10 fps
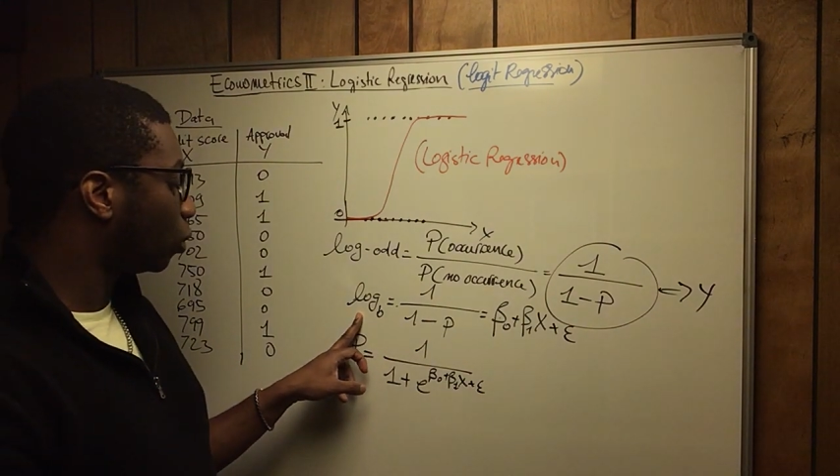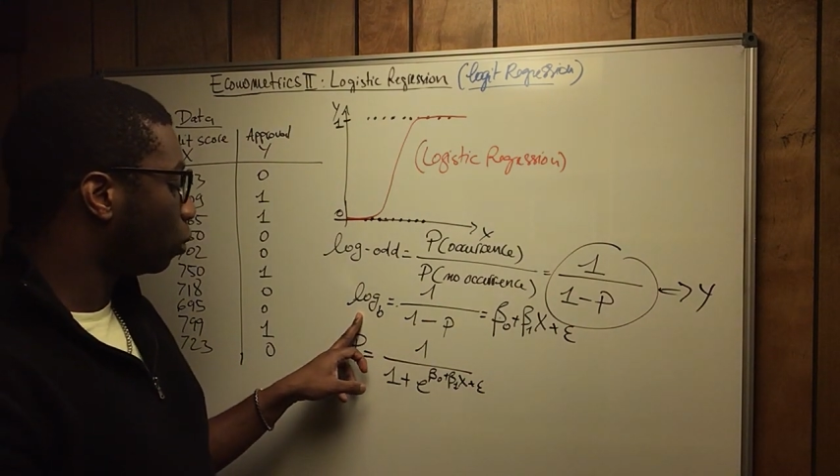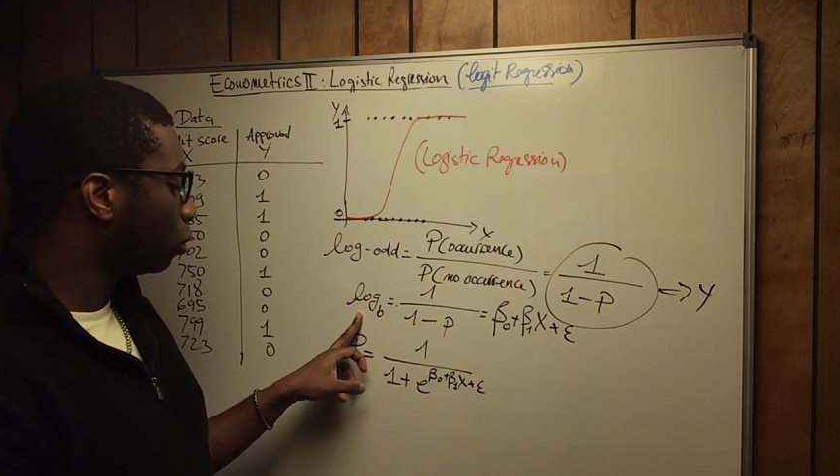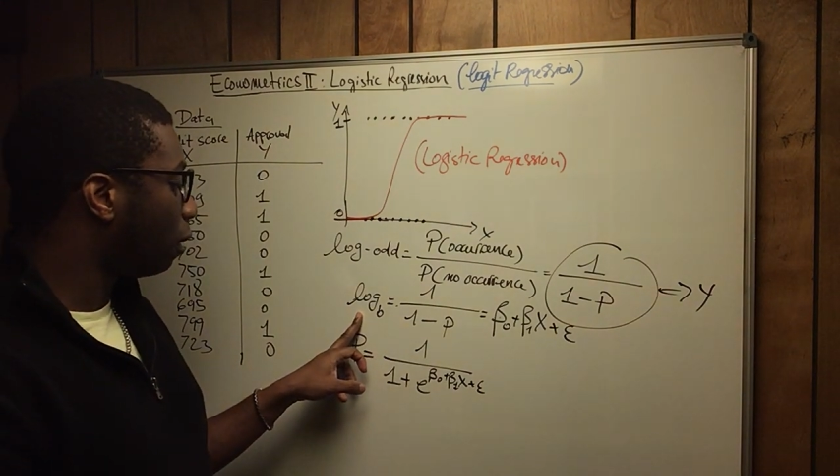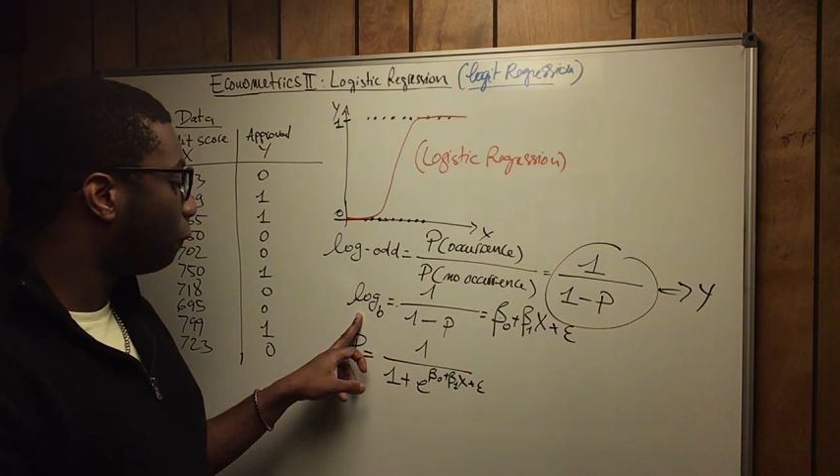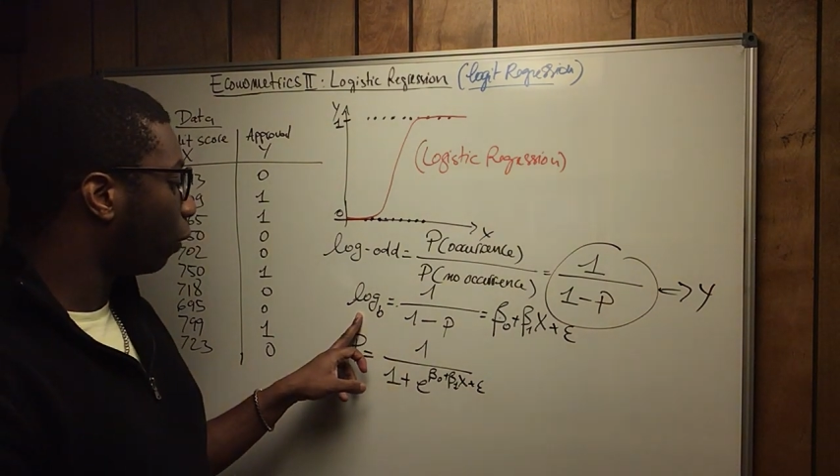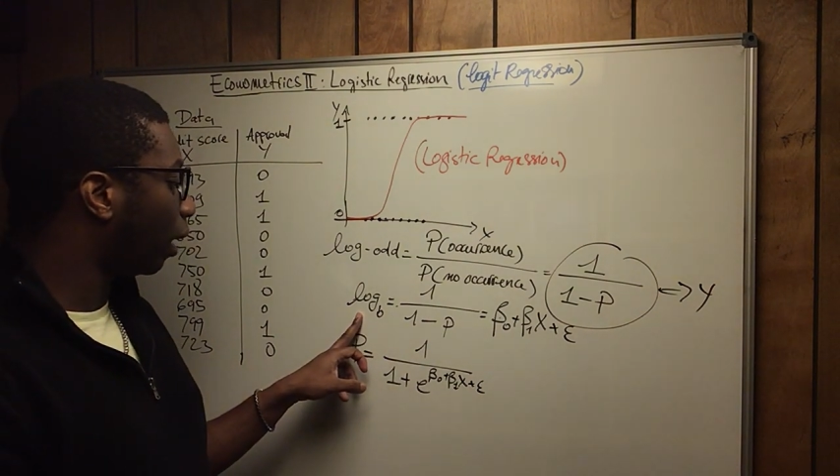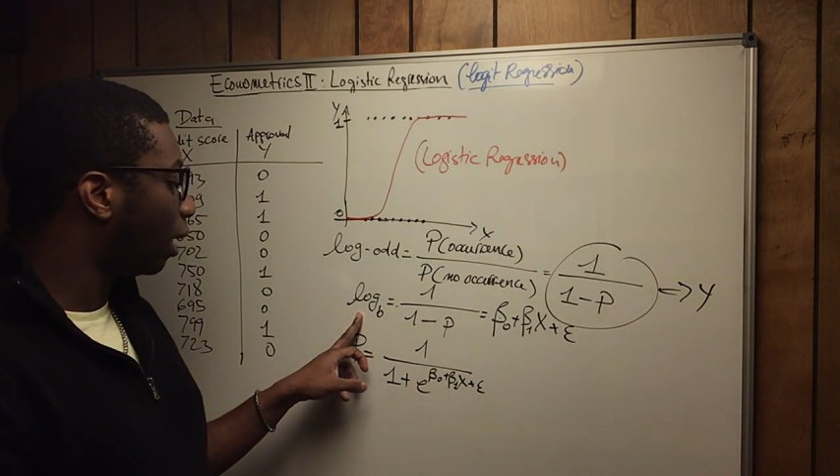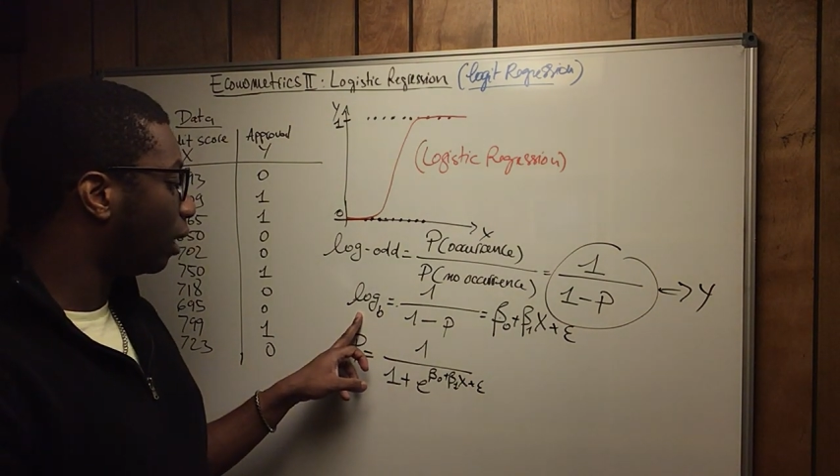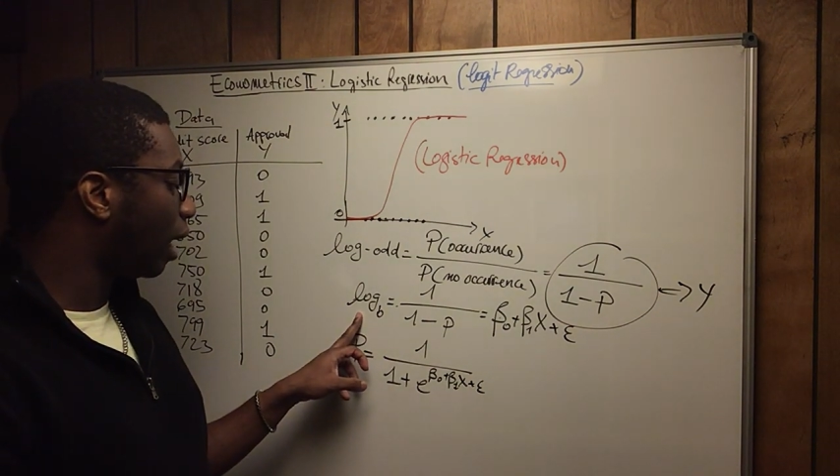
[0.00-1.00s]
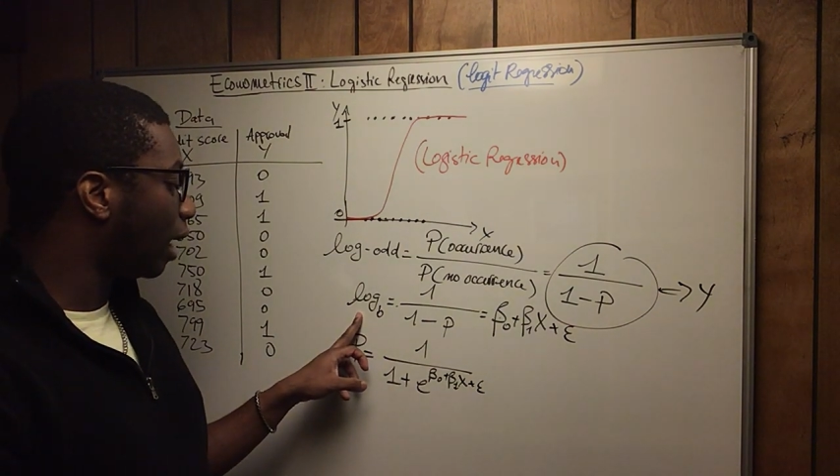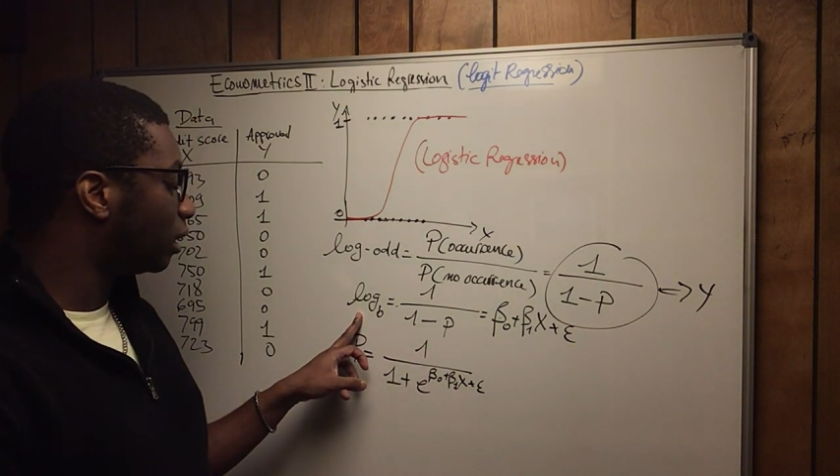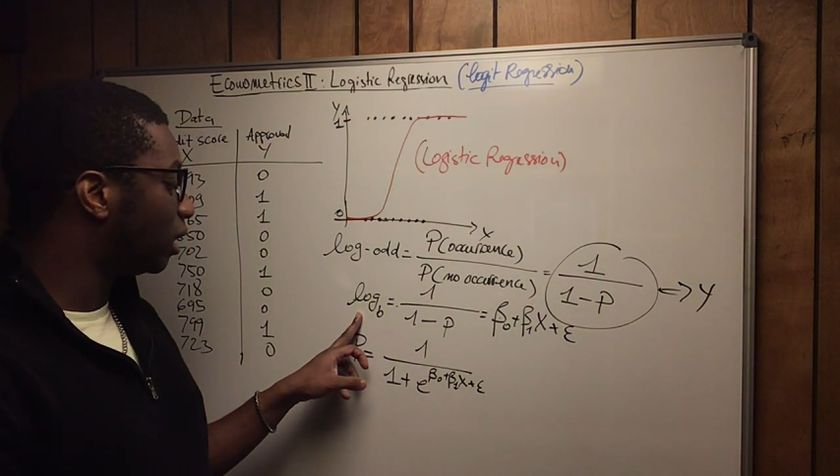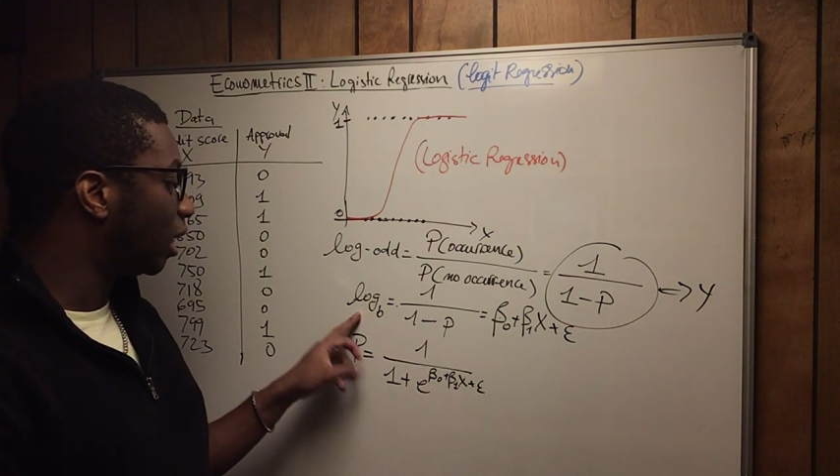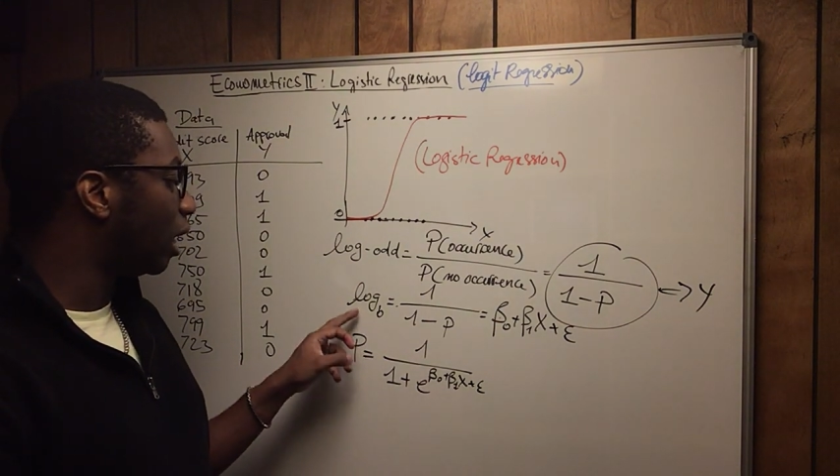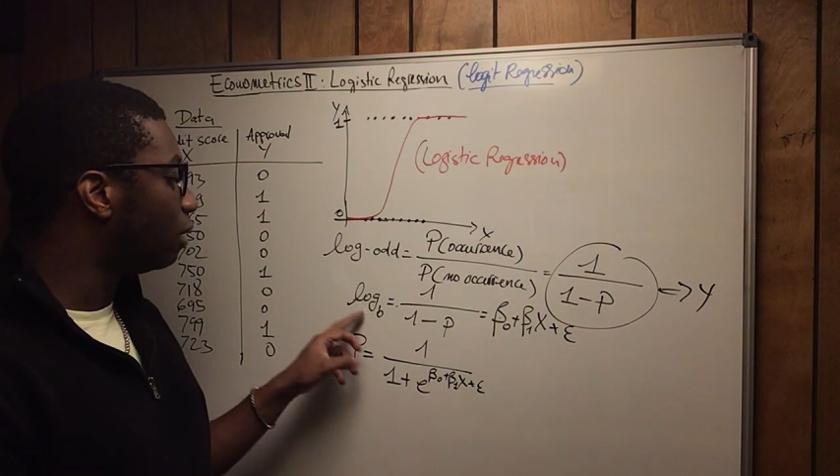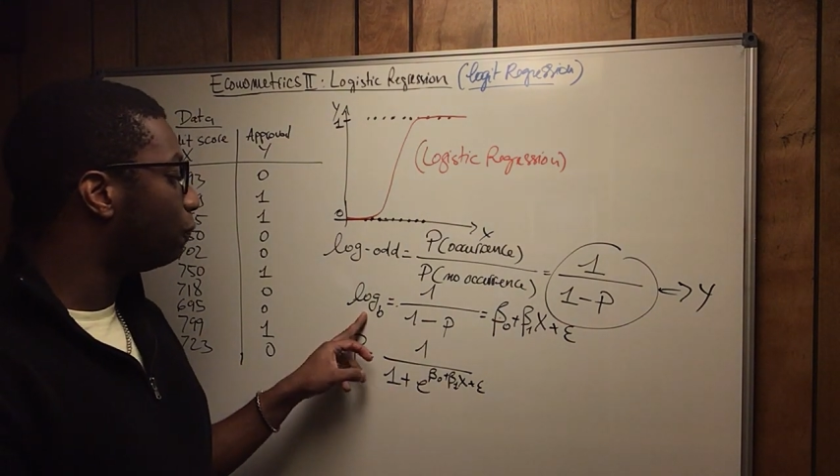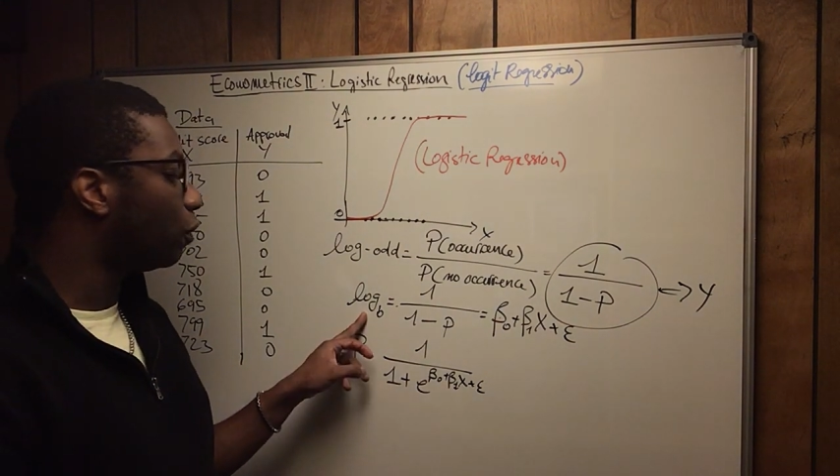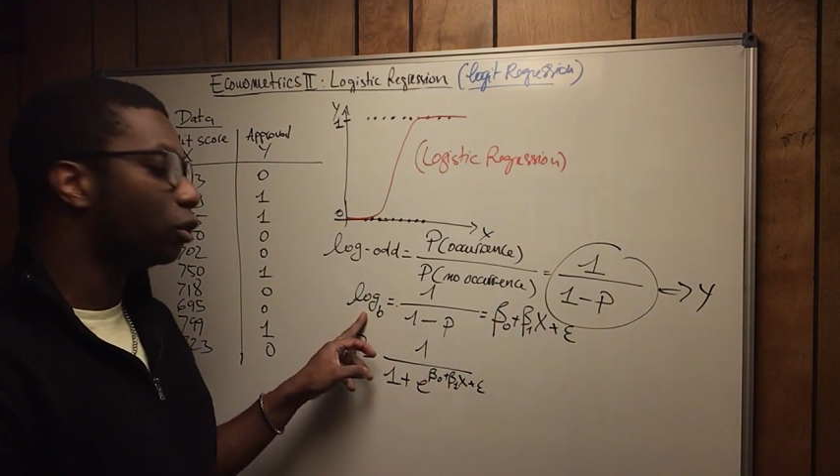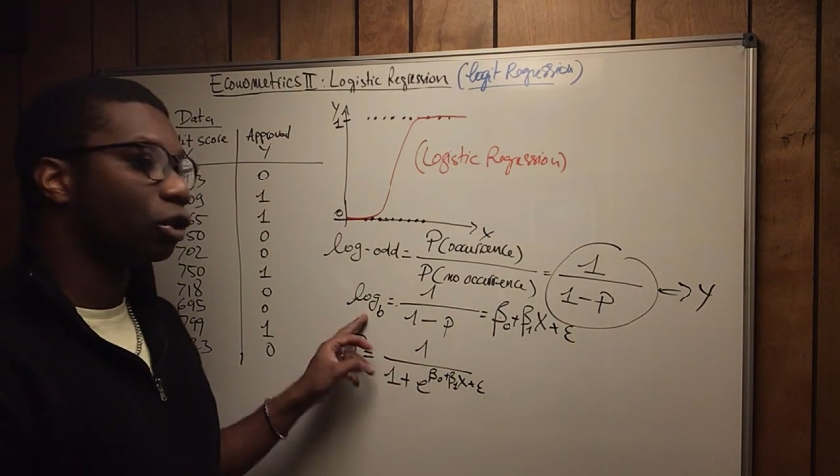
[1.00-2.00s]
So don't forget that the
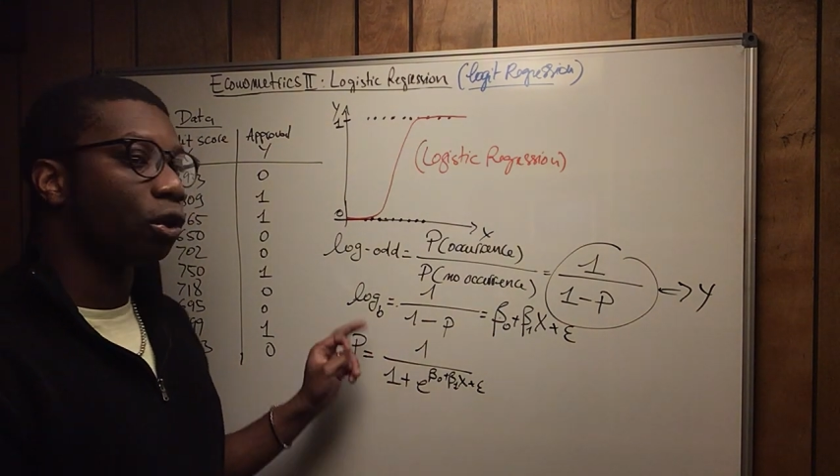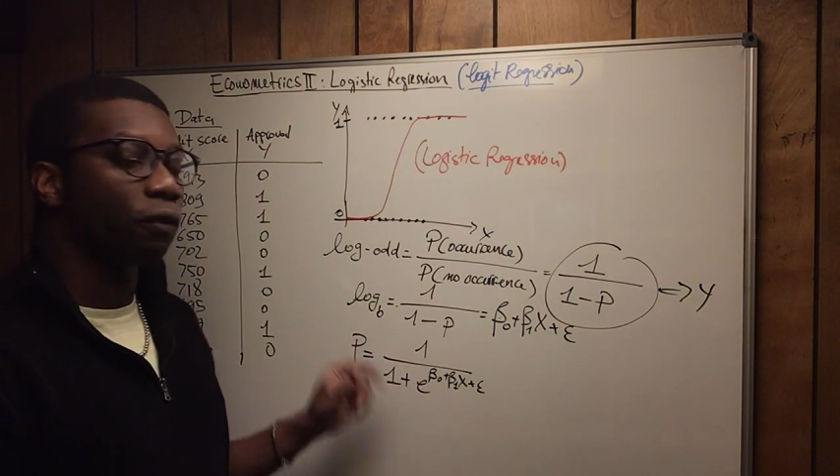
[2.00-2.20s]
inverse